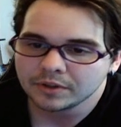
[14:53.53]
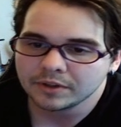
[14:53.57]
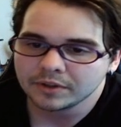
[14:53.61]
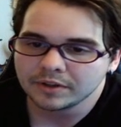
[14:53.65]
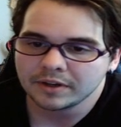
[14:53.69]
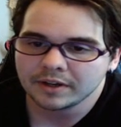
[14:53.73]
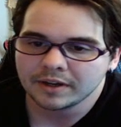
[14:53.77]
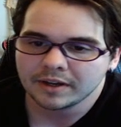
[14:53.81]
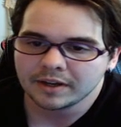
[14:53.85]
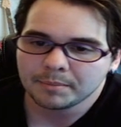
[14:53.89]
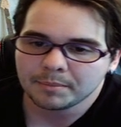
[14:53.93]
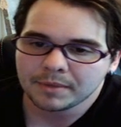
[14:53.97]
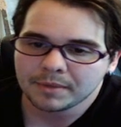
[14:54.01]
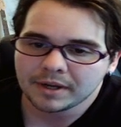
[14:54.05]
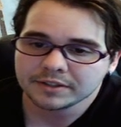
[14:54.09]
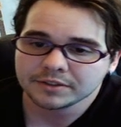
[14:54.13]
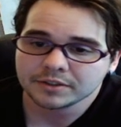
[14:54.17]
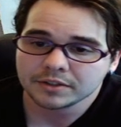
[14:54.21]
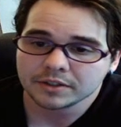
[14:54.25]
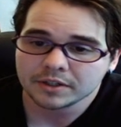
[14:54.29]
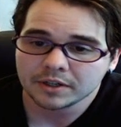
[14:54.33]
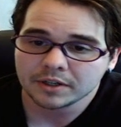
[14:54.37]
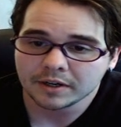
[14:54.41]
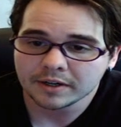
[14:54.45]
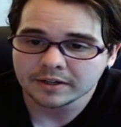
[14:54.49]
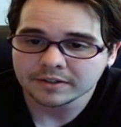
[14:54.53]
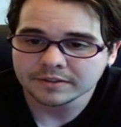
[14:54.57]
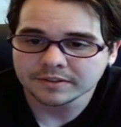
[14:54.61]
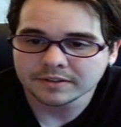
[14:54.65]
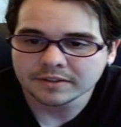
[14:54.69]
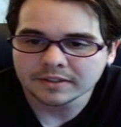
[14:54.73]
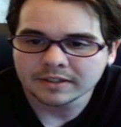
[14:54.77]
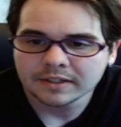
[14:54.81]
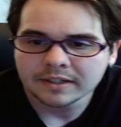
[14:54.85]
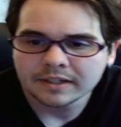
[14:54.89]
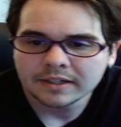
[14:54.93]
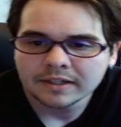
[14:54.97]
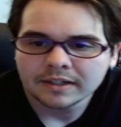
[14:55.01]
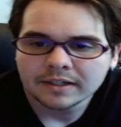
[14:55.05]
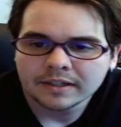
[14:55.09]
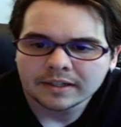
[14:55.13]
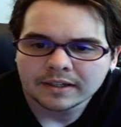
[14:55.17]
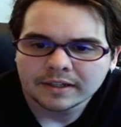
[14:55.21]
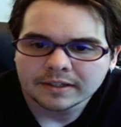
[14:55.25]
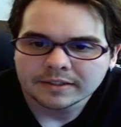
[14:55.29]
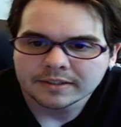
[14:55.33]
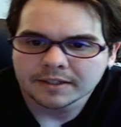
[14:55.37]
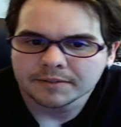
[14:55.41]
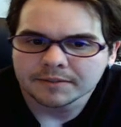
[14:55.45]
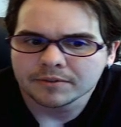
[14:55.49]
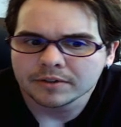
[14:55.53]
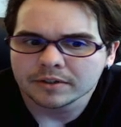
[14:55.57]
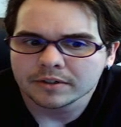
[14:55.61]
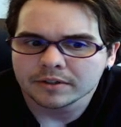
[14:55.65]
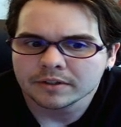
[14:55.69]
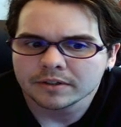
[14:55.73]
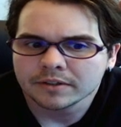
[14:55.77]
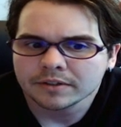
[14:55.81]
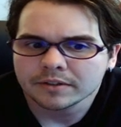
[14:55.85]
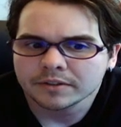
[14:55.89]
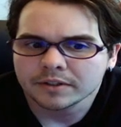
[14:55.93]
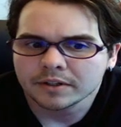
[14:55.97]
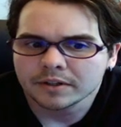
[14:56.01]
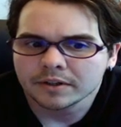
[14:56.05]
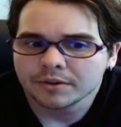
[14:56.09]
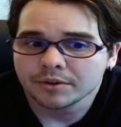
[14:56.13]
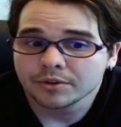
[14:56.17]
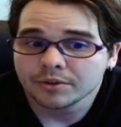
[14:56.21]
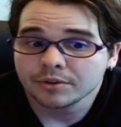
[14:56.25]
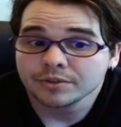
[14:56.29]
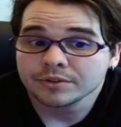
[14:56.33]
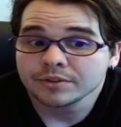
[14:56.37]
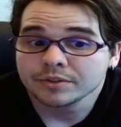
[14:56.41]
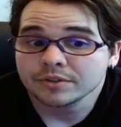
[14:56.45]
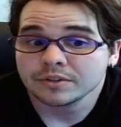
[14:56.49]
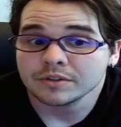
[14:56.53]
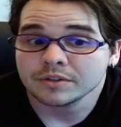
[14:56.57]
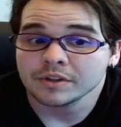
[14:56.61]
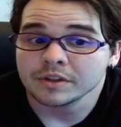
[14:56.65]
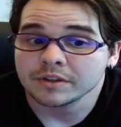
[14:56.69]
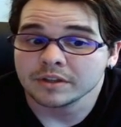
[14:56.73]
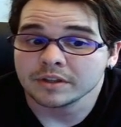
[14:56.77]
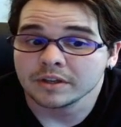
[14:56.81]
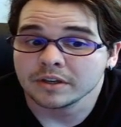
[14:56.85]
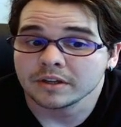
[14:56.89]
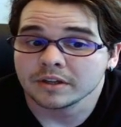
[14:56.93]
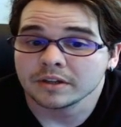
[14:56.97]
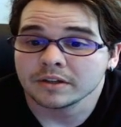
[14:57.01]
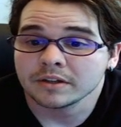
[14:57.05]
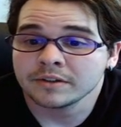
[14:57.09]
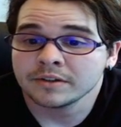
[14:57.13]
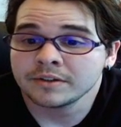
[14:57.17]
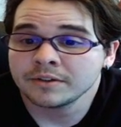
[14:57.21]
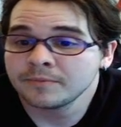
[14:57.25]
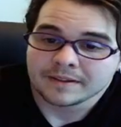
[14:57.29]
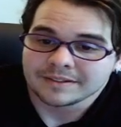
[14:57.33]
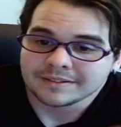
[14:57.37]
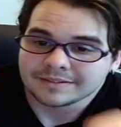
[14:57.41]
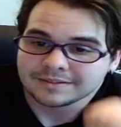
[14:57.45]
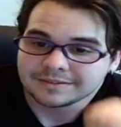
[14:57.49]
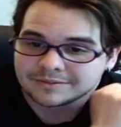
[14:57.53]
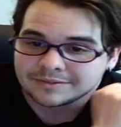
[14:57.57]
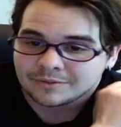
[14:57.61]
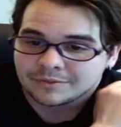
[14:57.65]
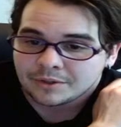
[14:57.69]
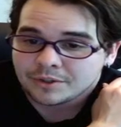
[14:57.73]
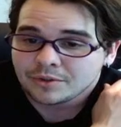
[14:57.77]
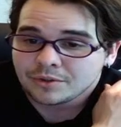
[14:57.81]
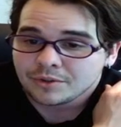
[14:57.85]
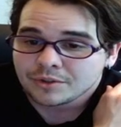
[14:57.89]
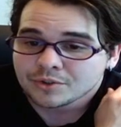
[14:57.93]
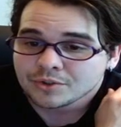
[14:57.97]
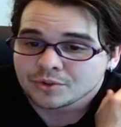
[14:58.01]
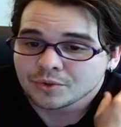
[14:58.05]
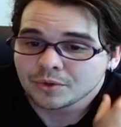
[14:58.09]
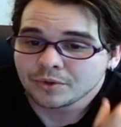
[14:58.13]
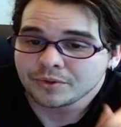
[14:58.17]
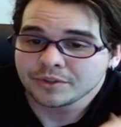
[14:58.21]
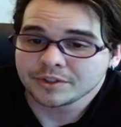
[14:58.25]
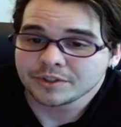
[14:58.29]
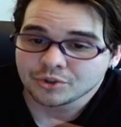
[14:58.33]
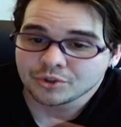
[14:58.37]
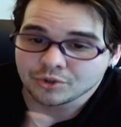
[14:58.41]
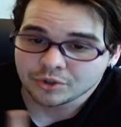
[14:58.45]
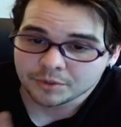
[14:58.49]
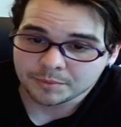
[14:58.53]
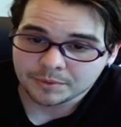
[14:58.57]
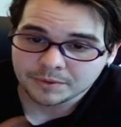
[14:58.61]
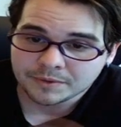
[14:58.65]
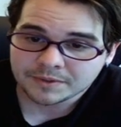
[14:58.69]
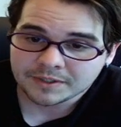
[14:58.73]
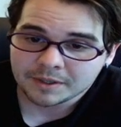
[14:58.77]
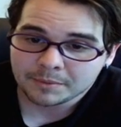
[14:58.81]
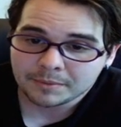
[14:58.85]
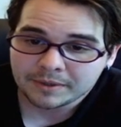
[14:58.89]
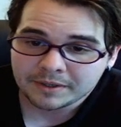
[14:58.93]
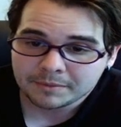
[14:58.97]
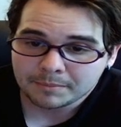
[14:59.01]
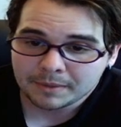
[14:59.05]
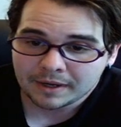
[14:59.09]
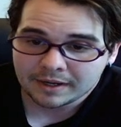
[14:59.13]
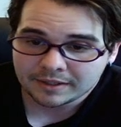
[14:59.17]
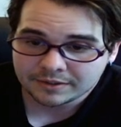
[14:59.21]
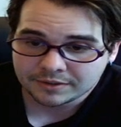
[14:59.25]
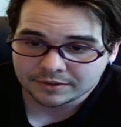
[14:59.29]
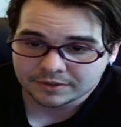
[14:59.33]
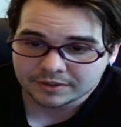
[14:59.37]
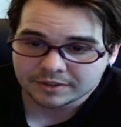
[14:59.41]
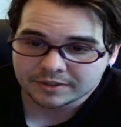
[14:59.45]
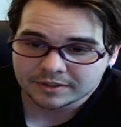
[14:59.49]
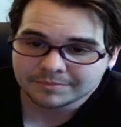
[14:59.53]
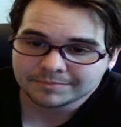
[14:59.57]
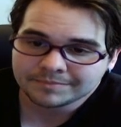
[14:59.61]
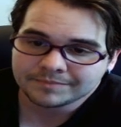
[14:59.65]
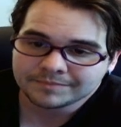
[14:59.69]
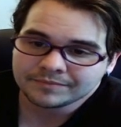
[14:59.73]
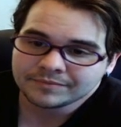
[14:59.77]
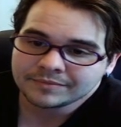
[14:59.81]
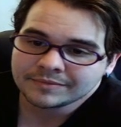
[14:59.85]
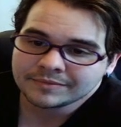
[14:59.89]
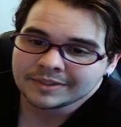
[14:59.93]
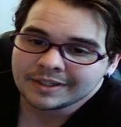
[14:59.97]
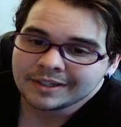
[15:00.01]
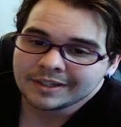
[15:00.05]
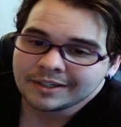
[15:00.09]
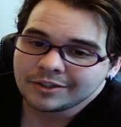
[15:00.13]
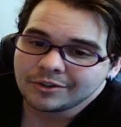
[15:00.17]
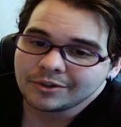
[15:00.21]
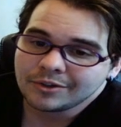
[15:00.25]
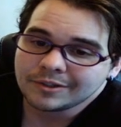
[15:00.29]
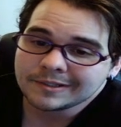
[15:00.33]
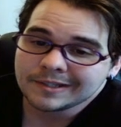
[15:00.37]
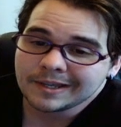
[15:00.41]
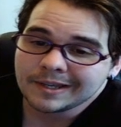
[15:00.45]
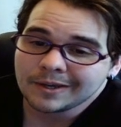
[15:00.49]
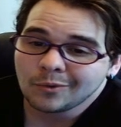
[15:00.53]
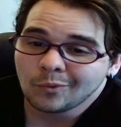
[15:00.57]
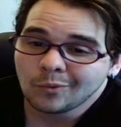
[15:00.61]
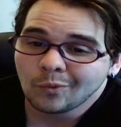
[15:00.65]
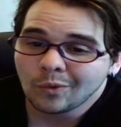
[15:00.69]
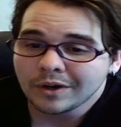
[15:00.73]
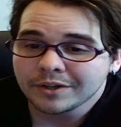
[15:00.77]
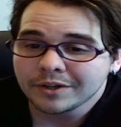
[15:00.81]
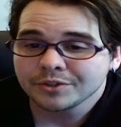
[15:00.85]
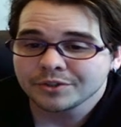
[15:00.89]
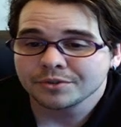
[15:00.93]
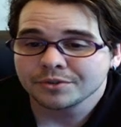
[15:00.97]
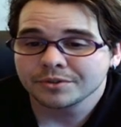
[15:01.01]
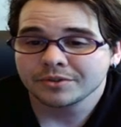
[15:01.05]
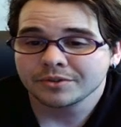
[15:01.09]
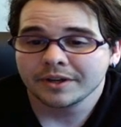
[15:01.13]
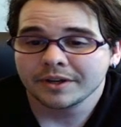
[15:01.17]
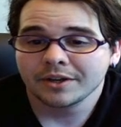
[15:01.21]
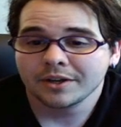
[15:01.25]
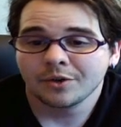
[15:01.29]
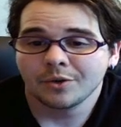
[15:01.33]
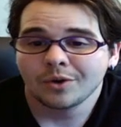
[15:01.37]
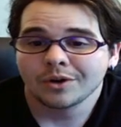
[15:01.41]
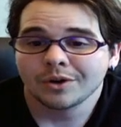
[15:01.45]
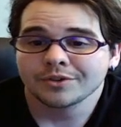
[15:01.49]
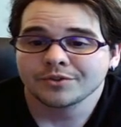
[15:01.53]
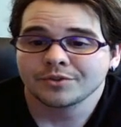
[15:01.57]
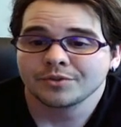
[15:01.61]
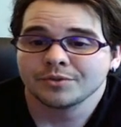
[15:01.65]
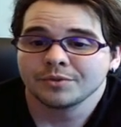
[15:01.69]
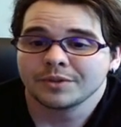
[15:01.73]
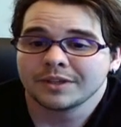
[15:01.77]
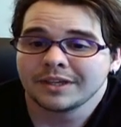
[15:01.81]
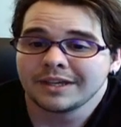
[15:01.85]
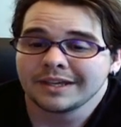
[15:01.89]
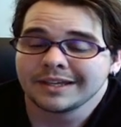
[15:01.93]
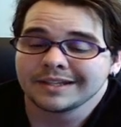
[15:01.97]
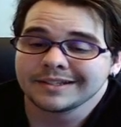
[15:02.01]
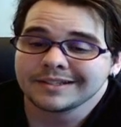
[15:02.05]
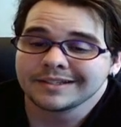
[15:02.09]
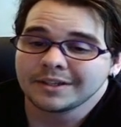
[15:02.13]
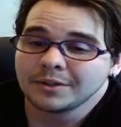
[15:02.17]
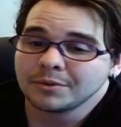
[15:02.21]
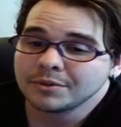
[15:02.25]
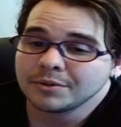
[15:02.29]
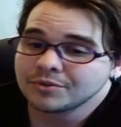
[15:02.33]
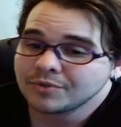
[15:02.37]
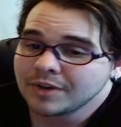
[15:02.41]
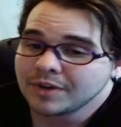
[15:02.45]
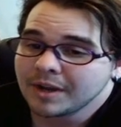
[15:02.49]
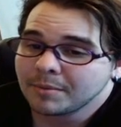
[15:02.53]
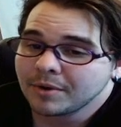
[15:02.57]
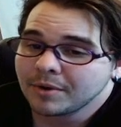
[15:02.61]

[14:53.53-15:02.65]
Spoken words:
monster cards, except for Darius the Third. While you control this tribute summoned monster, you can take 1 True Draco or True King continuous trap